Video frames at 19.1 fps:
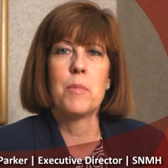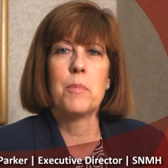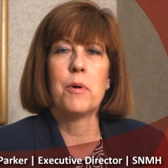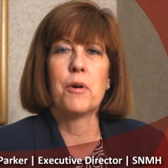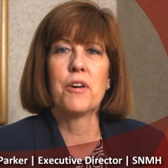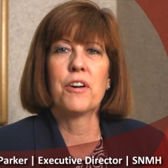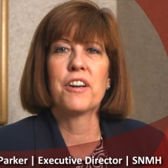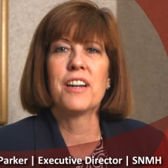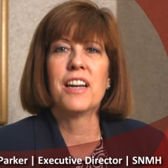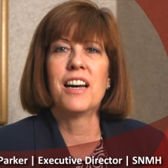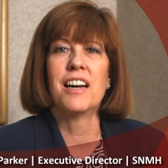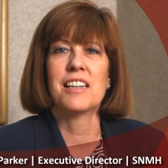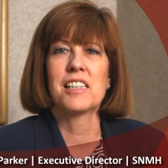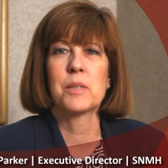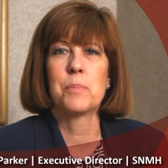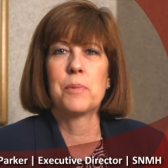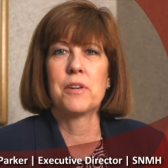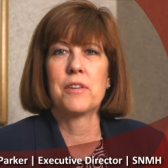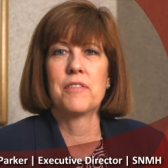Memorial
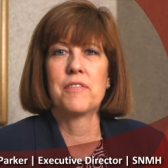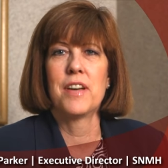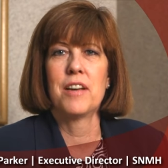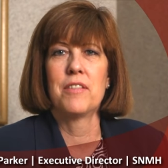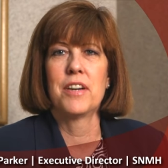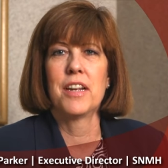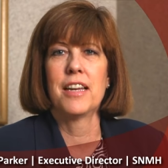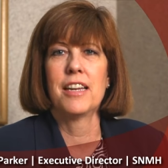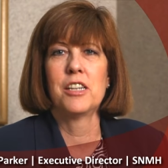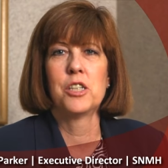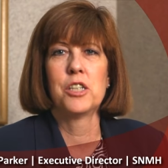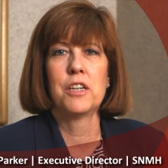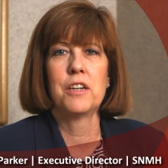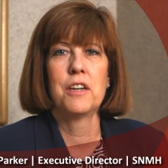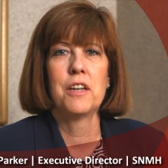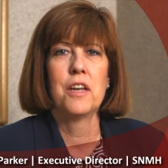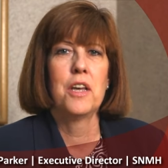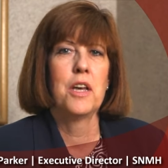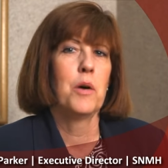Hospital Foundation.
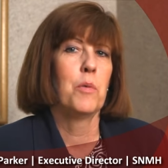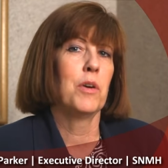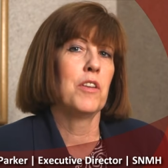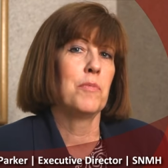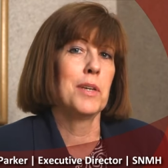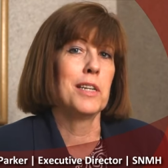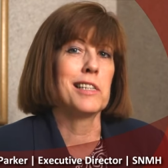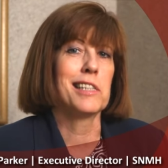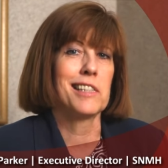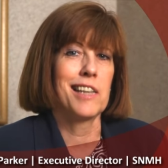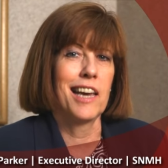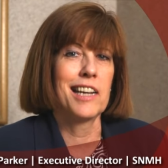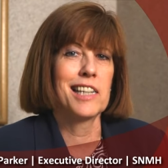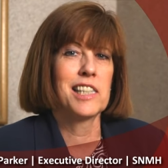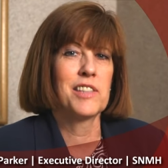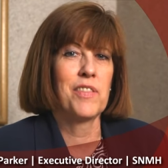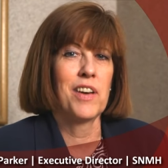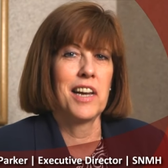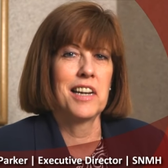We've been a
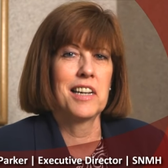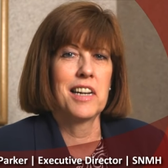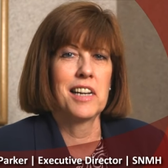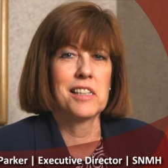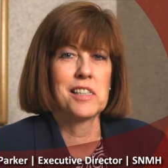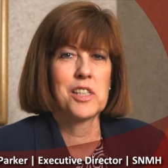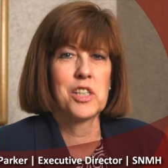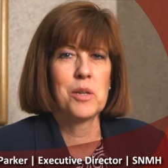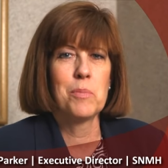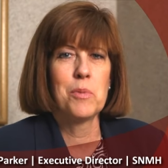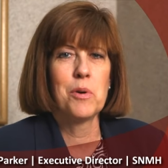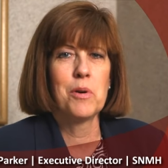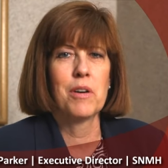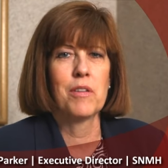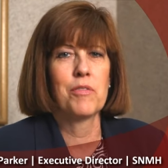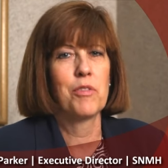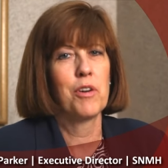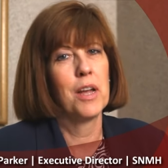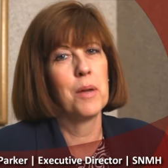satisfied customer
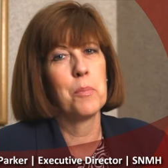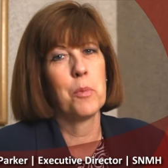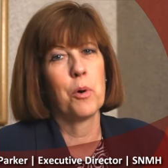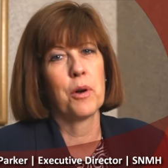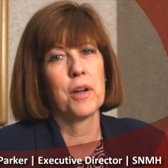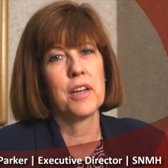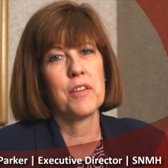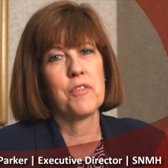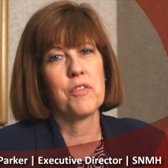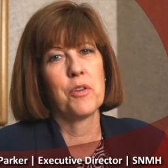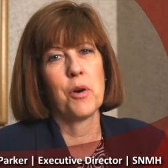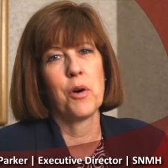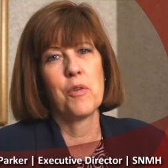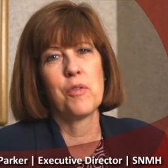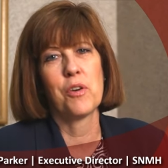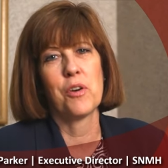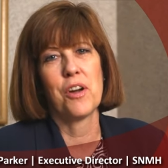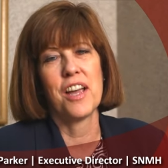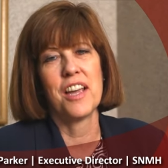of Ray Morgan for
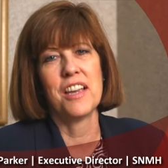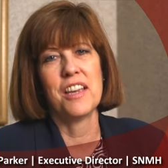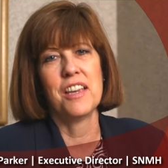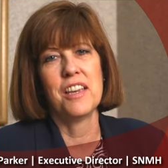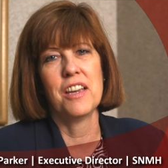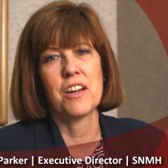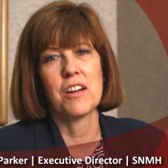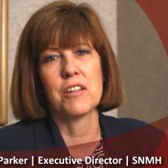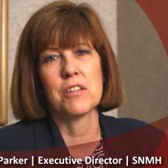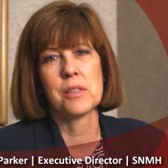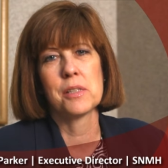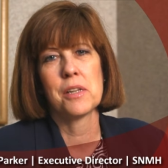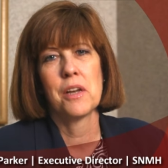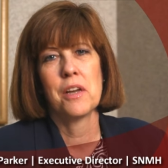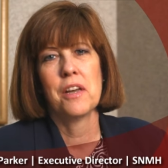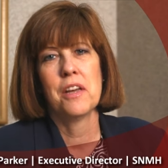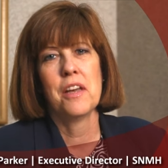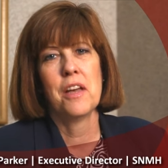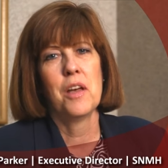over eight years.
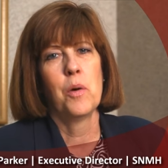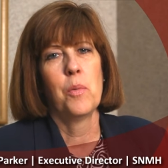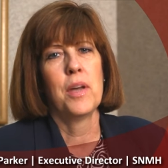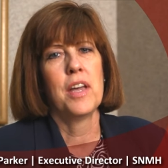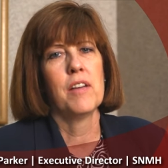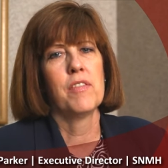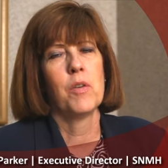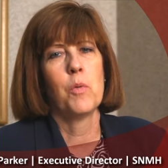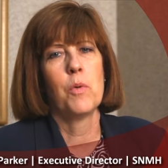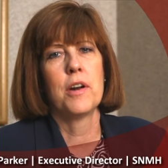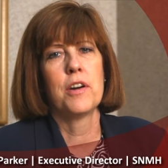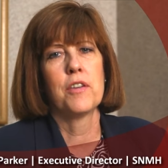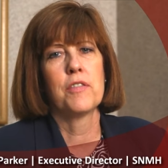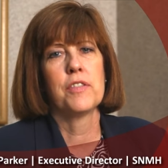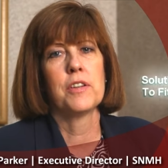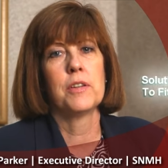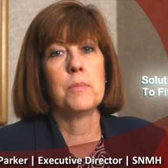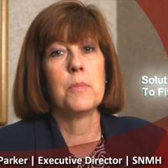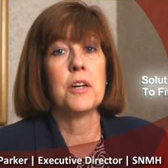We have a
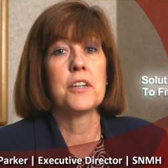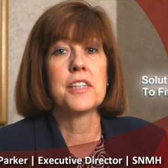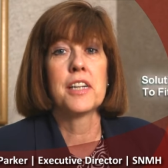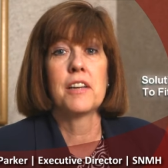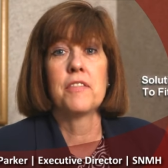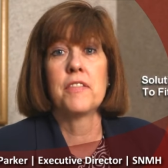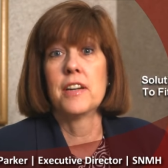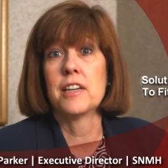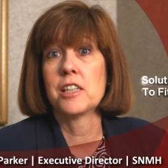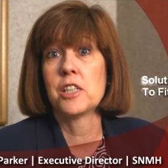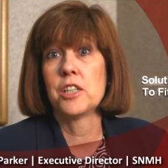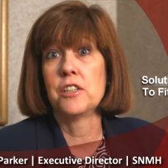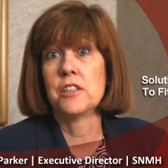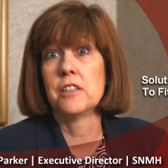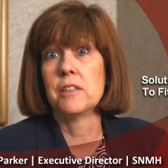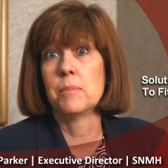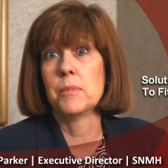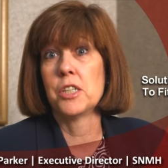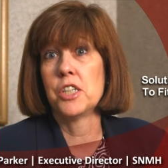wonderful
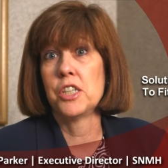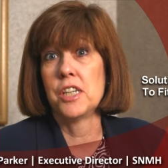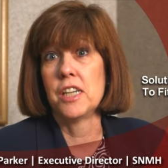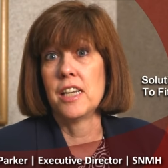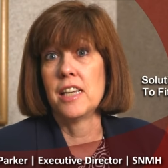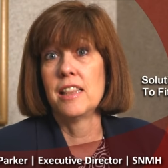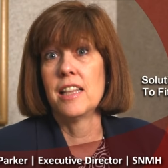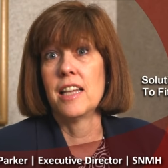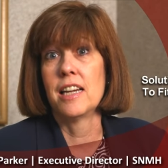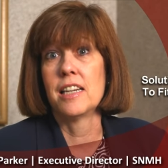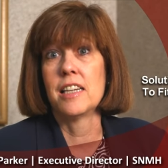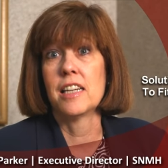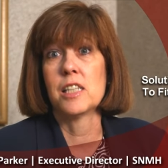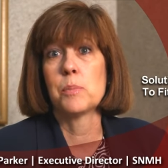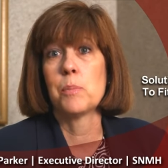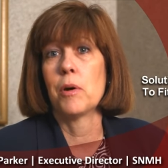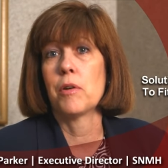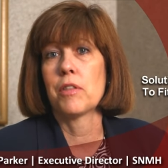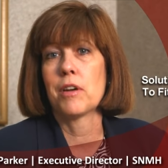multifunctional machine that
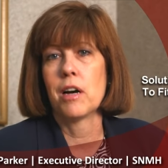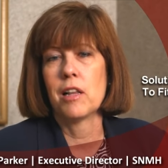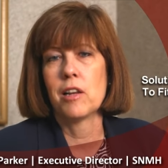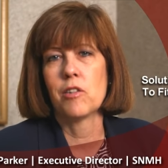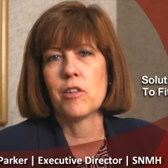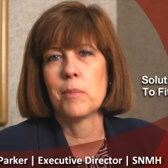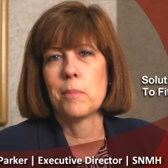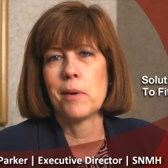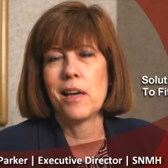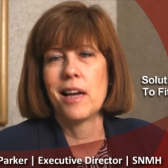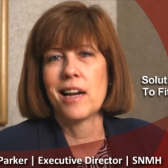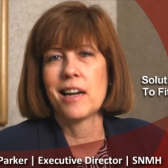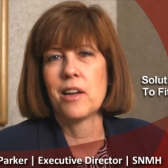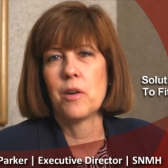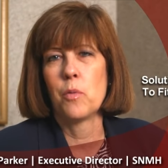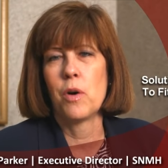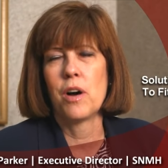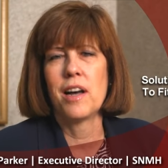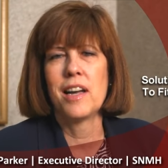does both color and black
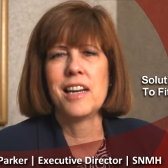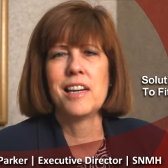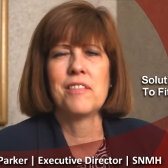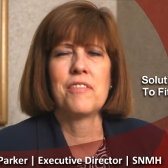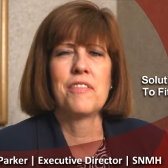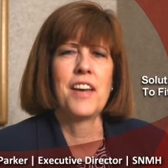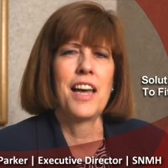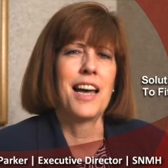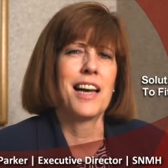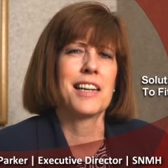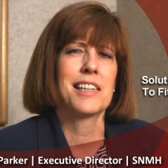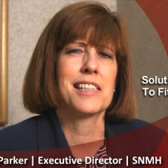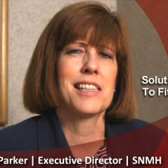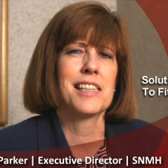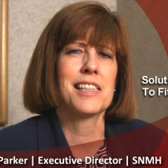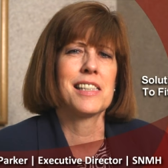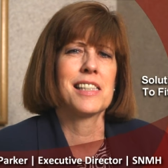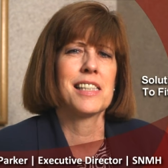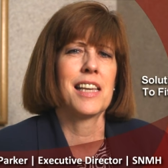and white,
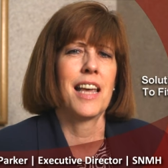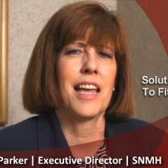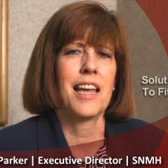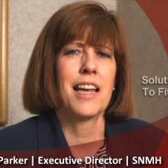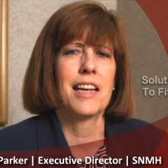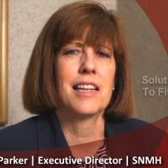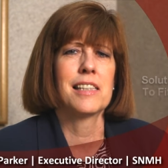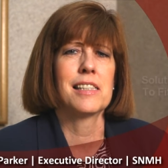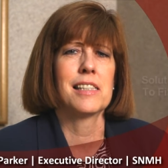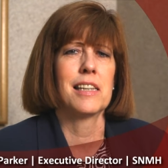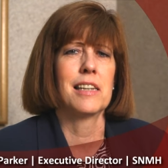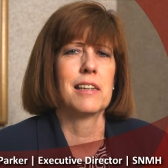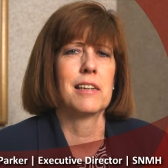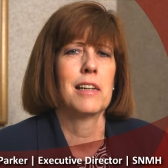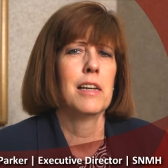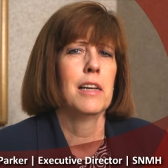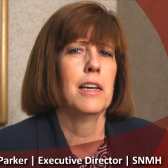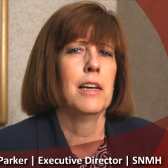faxes, scans, and